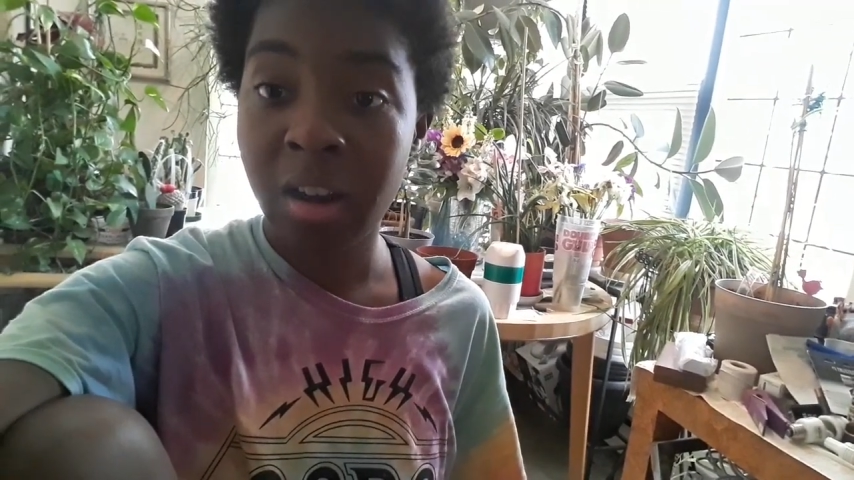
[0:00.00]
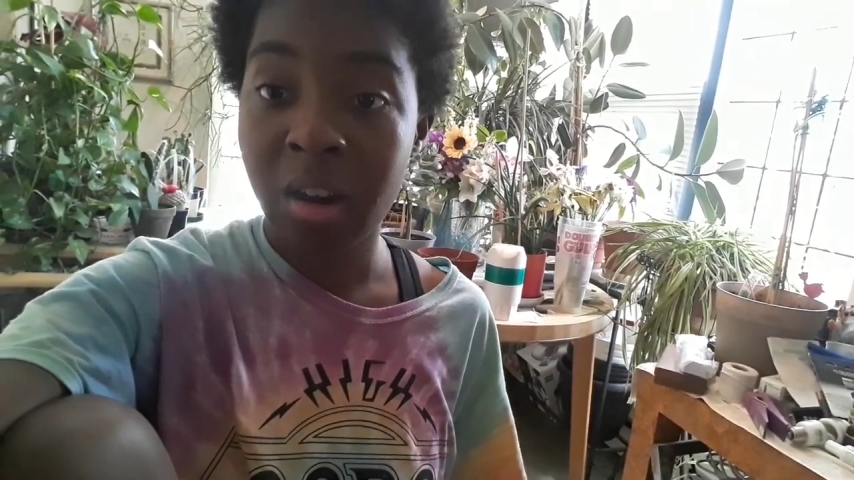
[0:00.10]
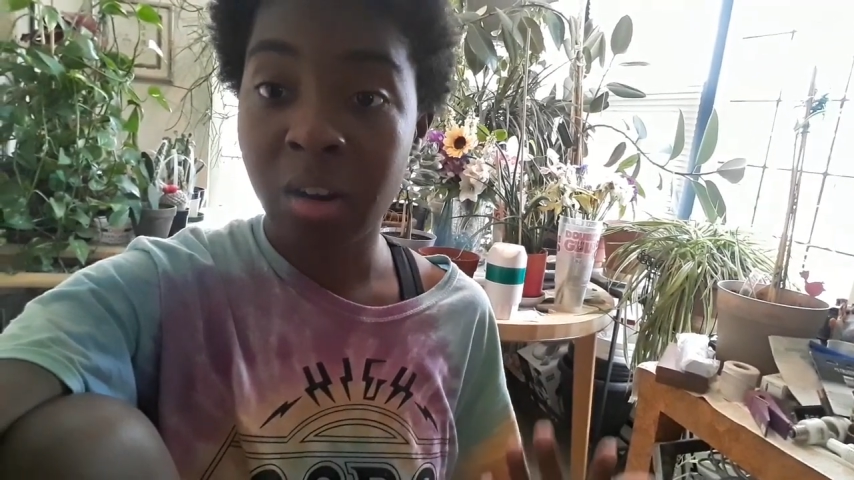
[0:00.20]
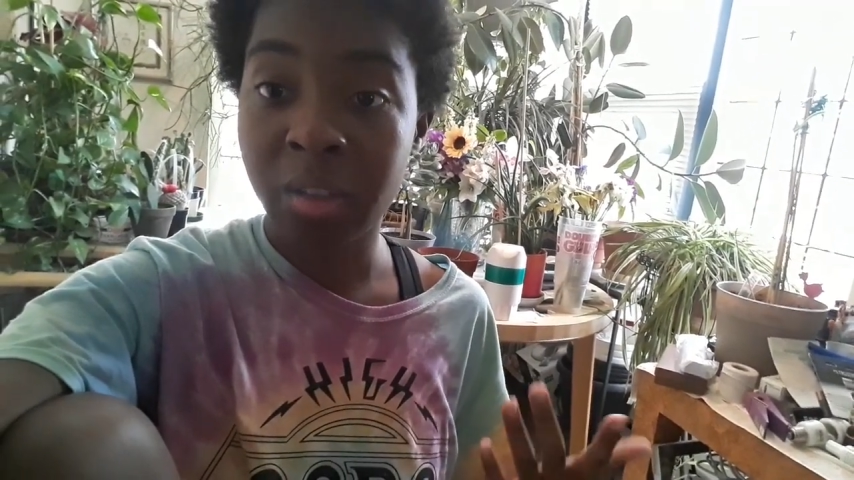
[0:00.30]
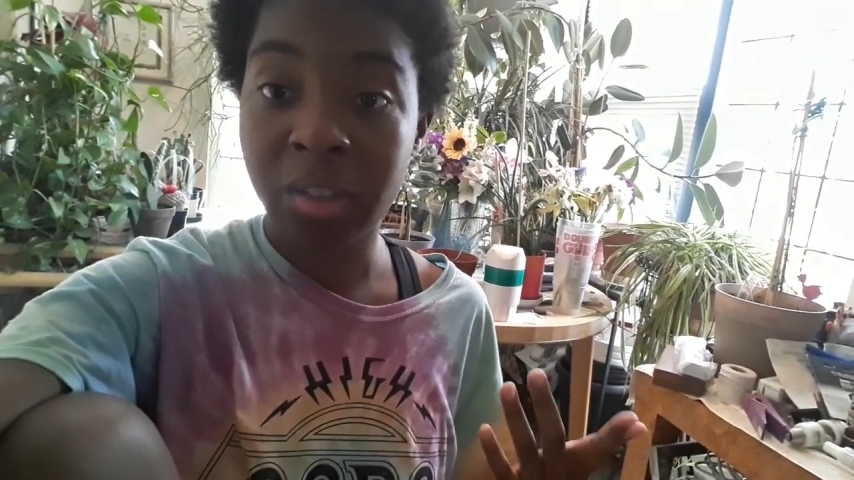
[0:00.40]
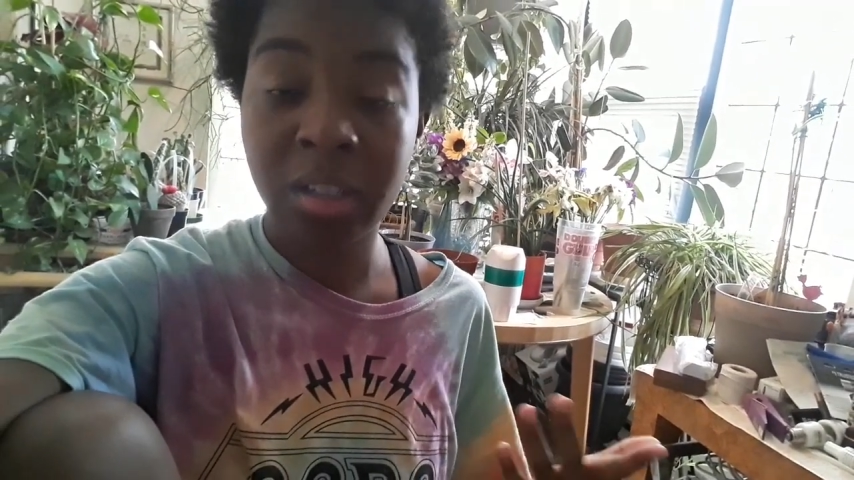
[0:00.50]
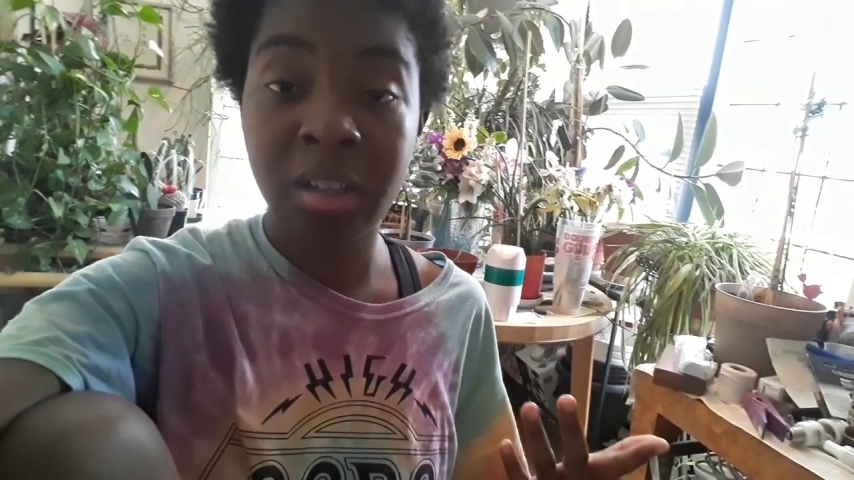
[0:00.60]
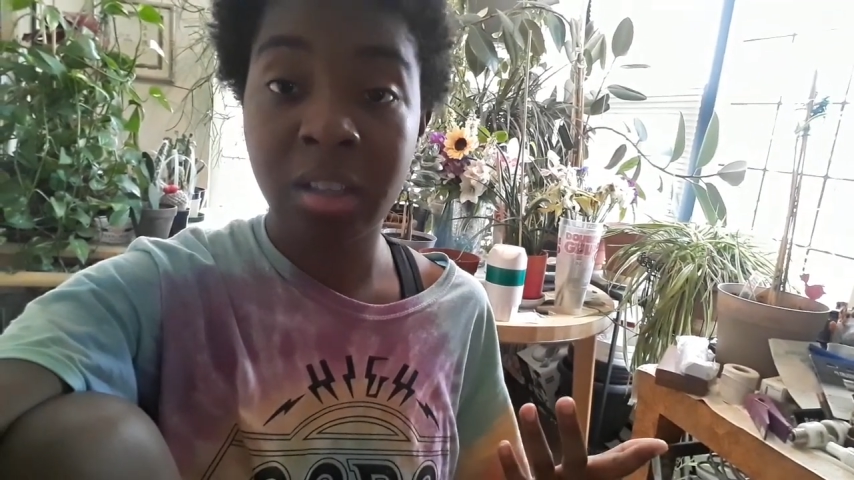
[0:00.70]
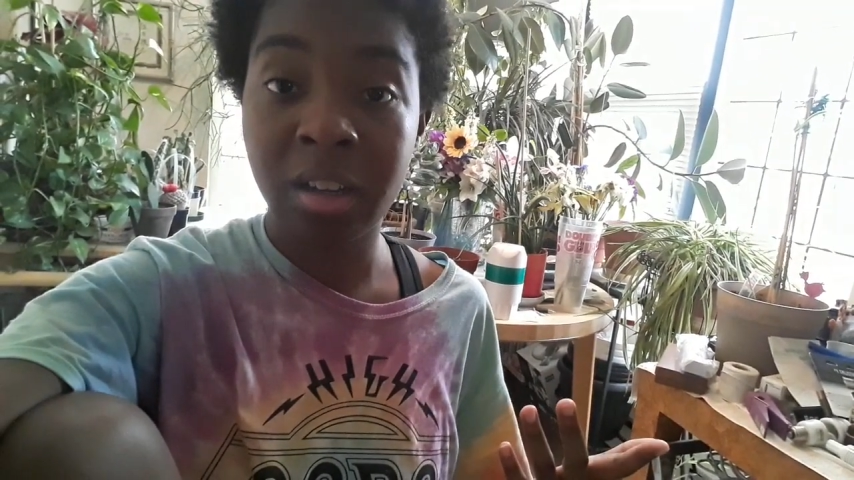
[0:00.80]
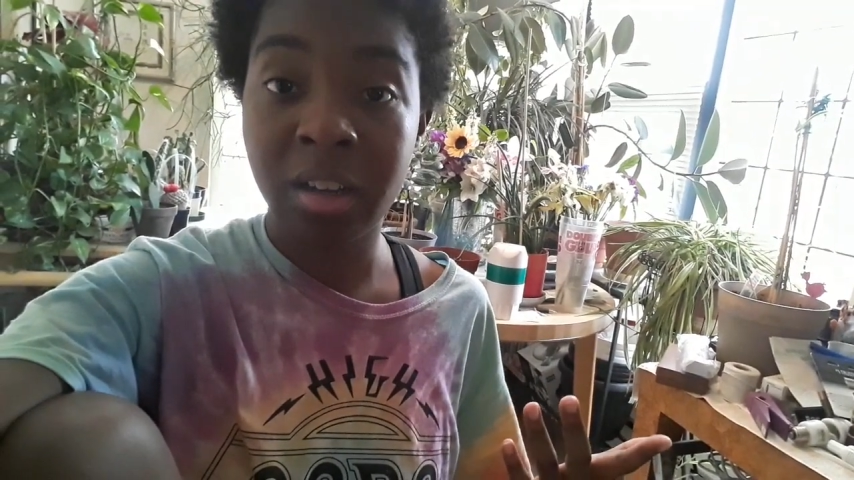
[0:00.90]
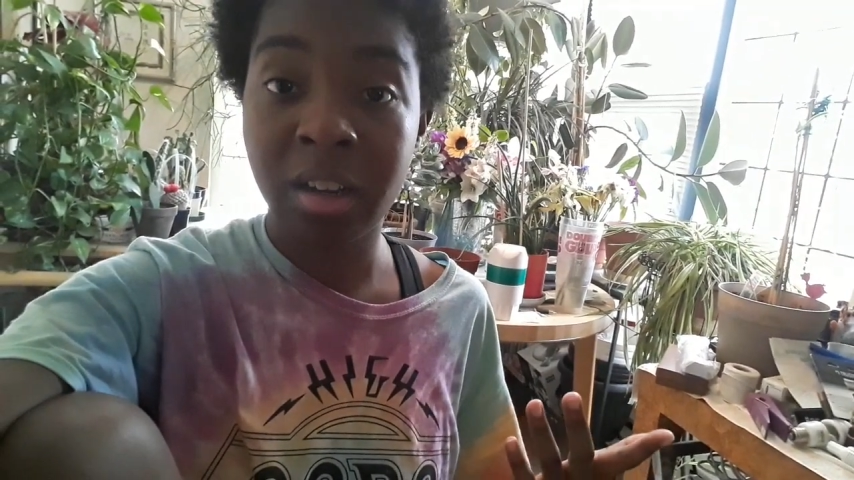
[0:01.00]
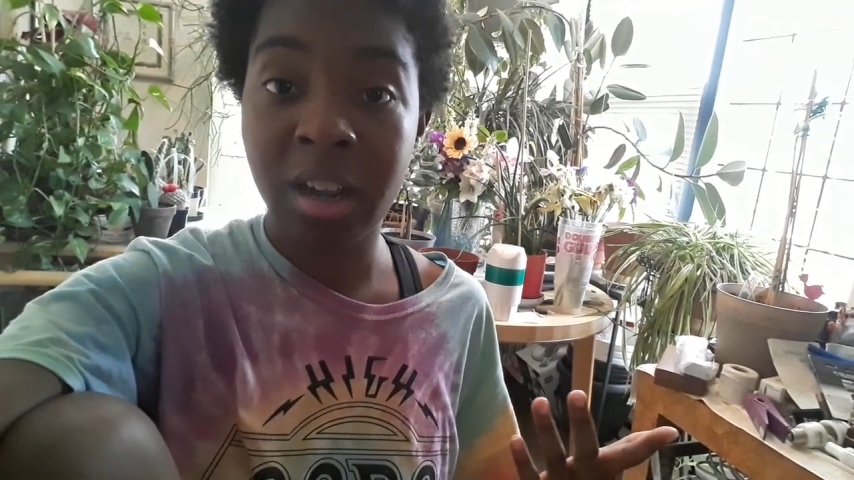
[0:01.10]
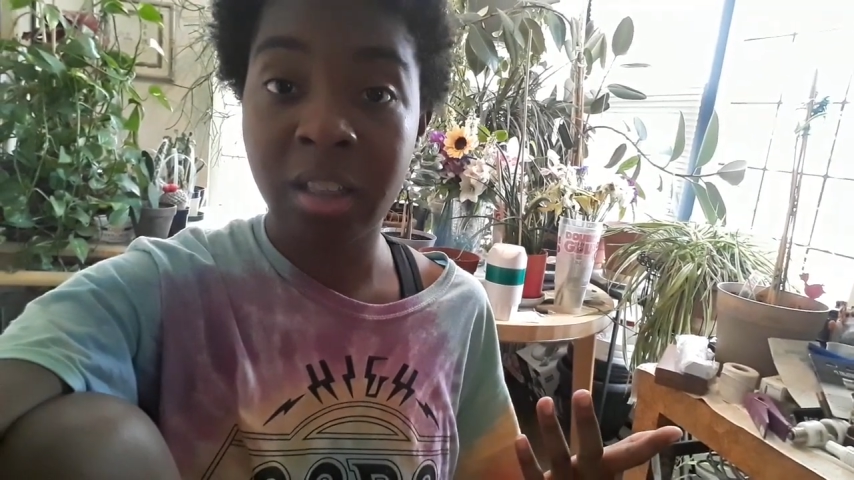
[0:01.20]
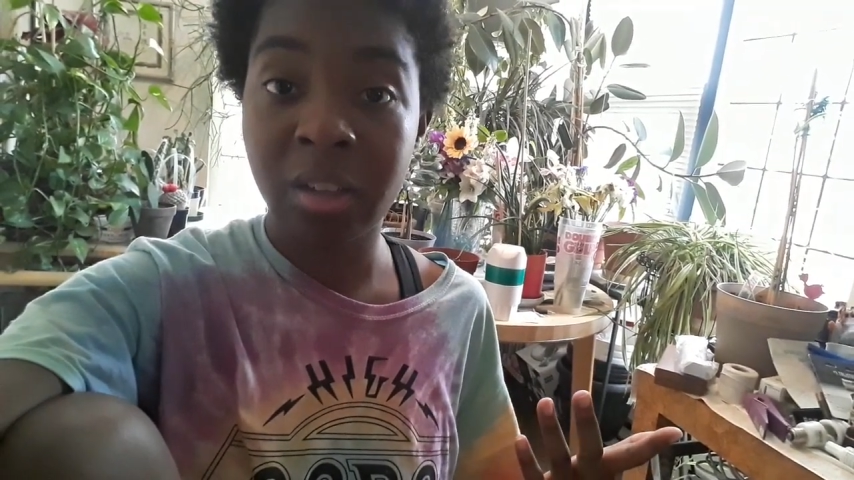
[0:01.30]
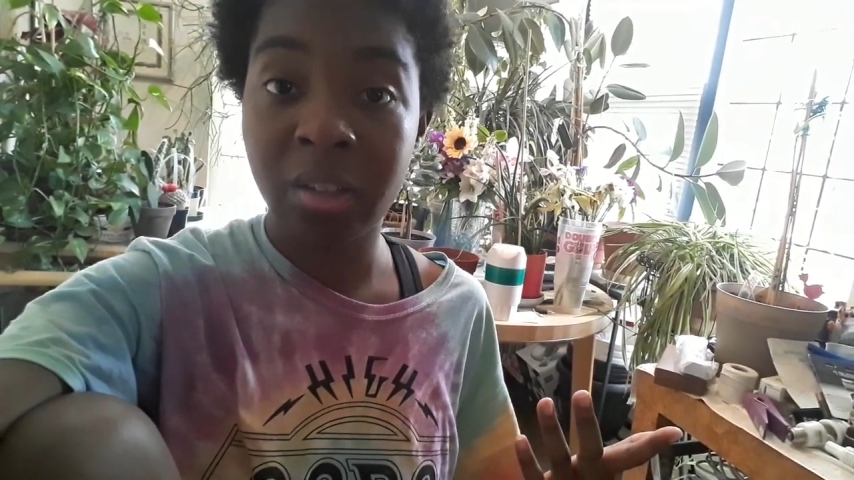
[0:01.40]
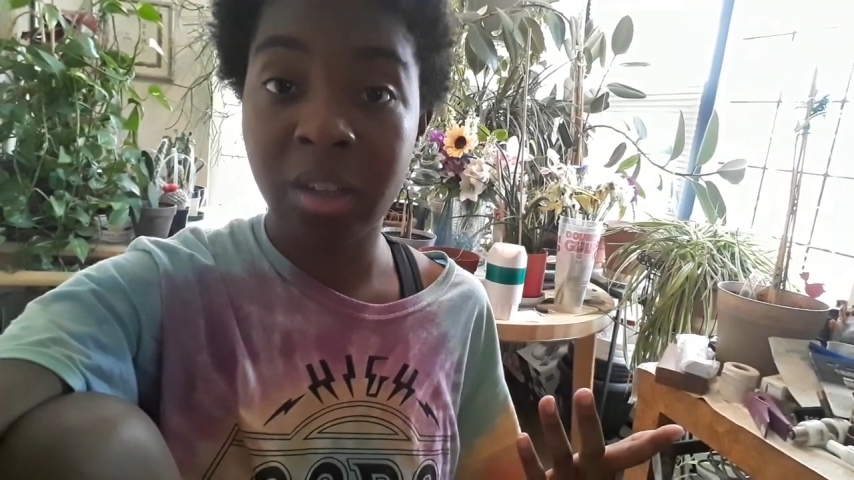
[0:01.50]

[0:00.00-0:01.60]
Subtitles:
are sitting there and they're